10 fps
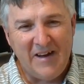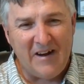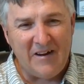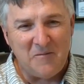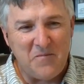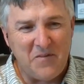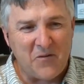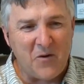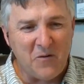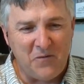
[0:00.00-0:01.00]
The
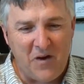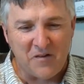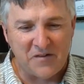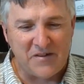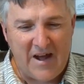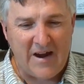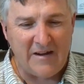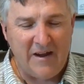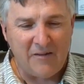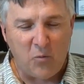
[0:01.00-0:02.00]
Vernal Falls
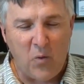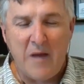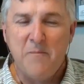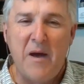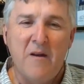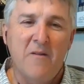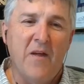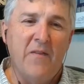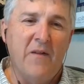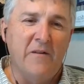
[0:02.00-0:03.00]
side is way better
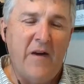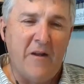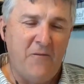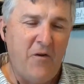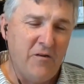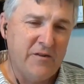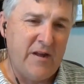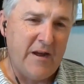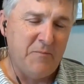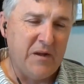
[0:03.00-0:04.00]
than the Nevada Falls
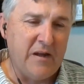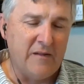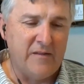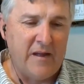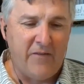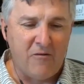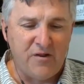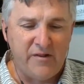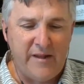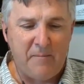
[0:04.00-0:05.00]
side because their
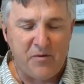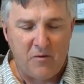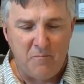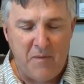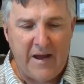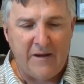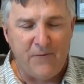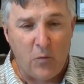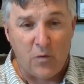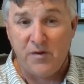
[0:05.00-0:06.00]
steps are made
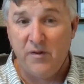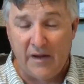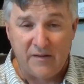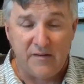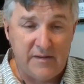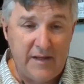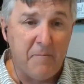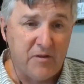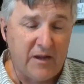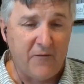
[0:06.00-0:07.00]
for like
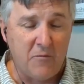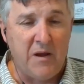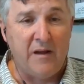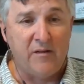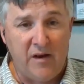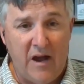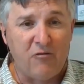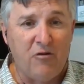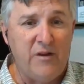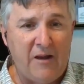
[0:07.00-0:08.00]
steps. Like for me, it's an
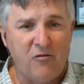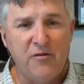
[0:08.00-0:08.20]
actual natural